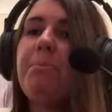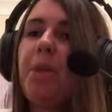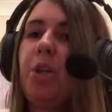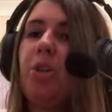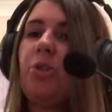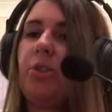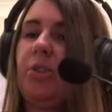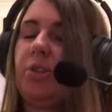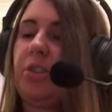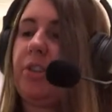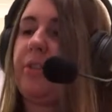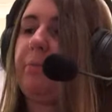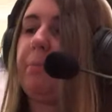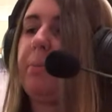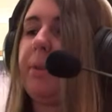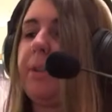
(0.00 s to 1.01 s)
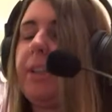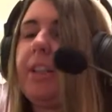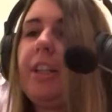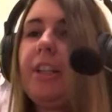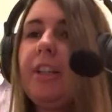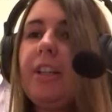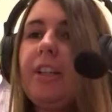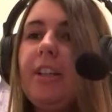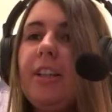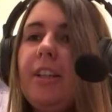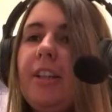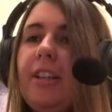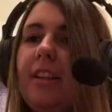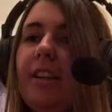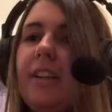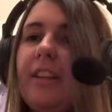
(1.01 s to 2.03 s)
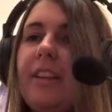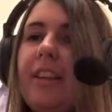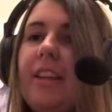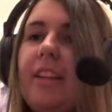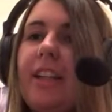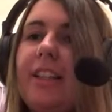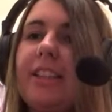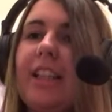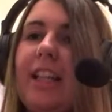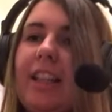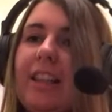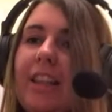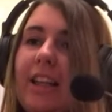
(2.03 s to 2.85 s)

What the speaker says: merging stuff. But like I said,